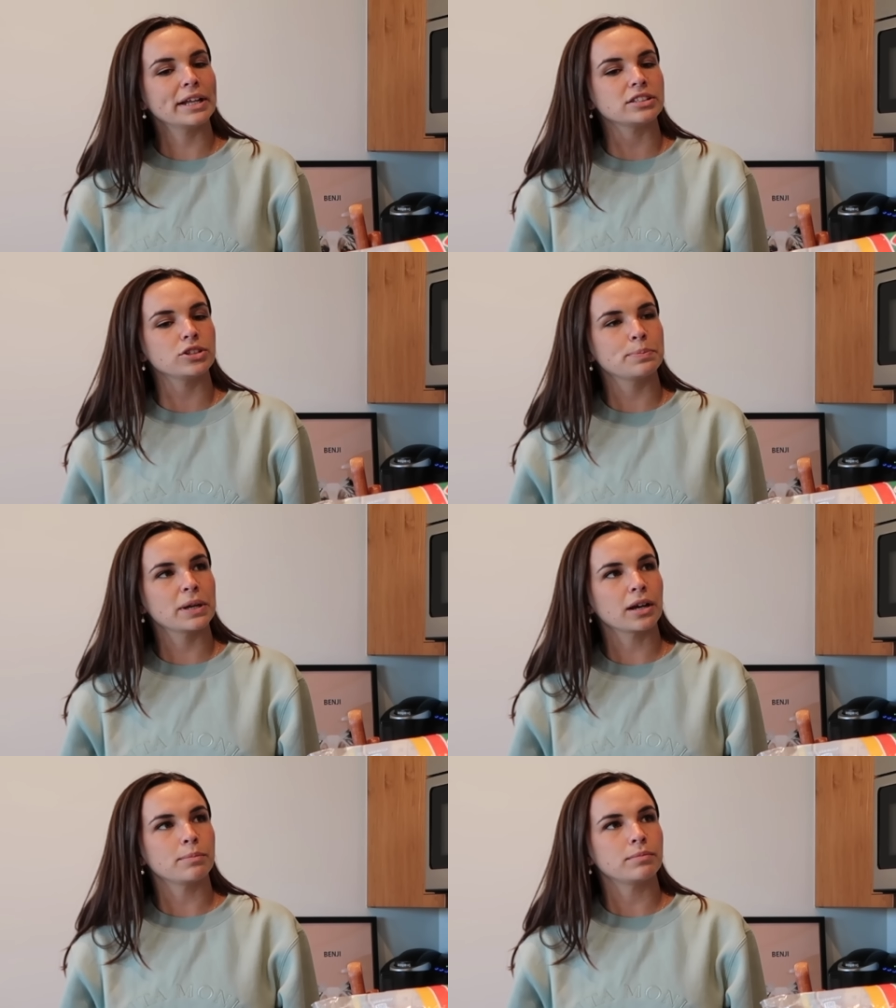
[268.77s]
Wait, did you
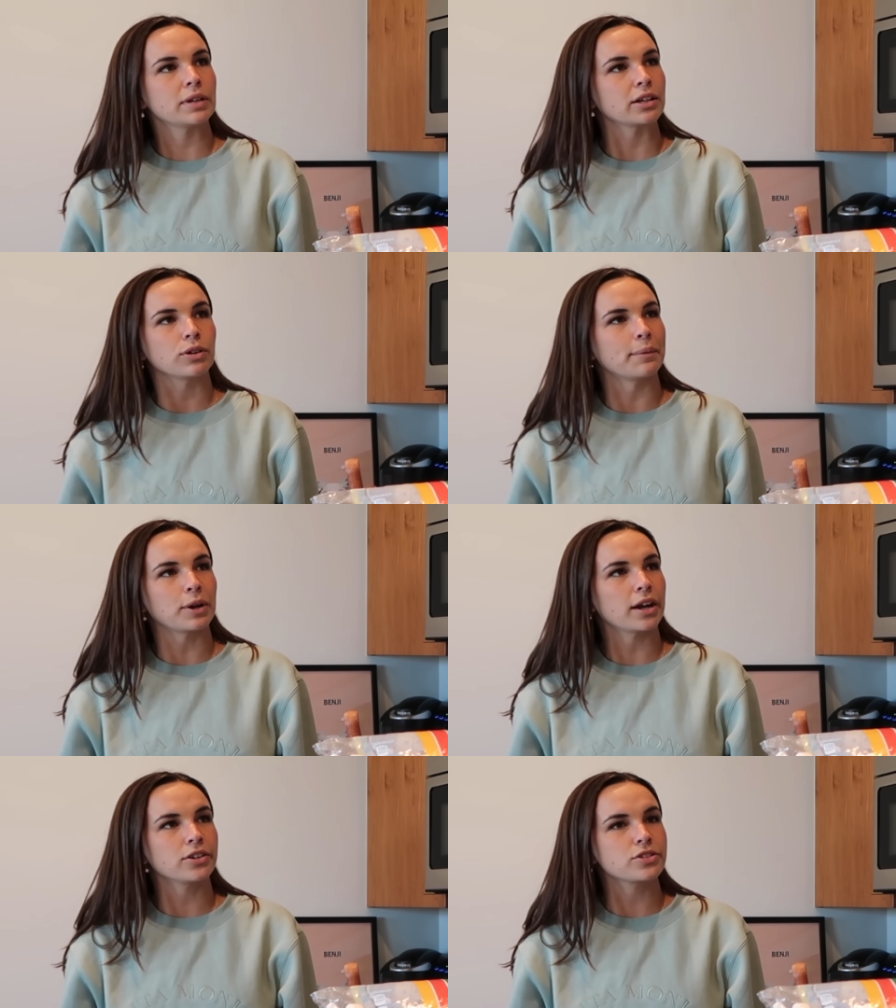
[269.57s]
pick up like graham
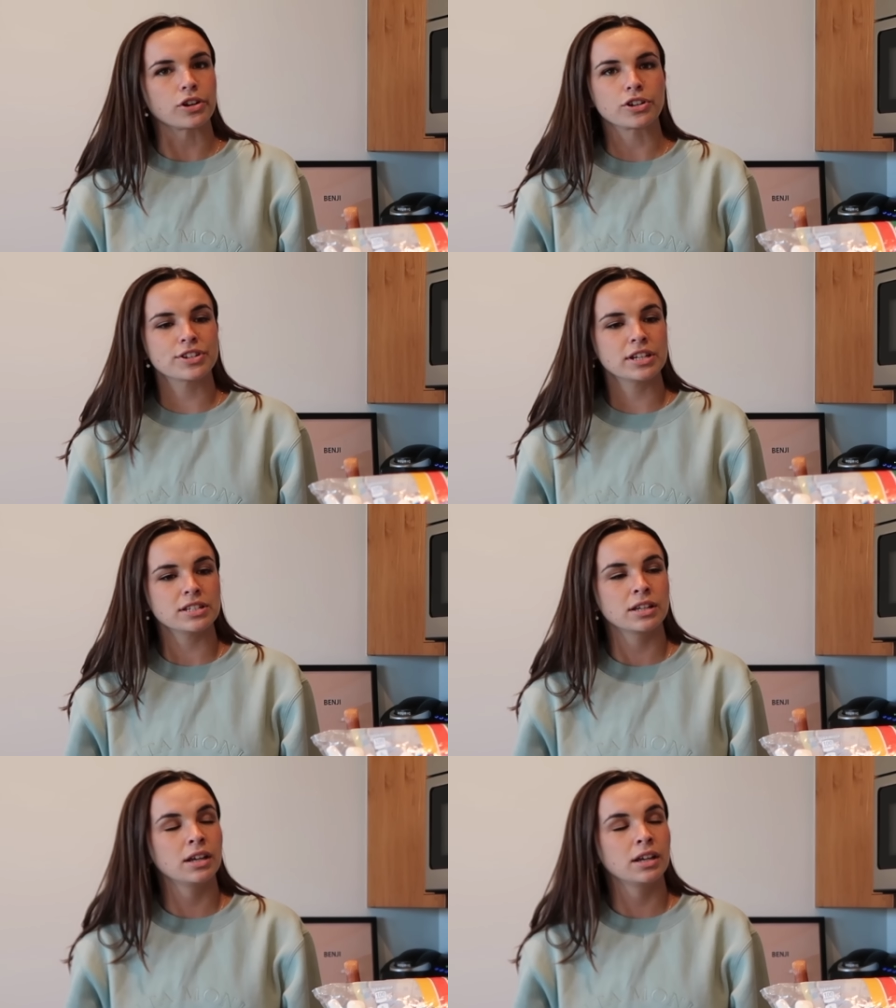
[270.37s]
crackers or Hershey's?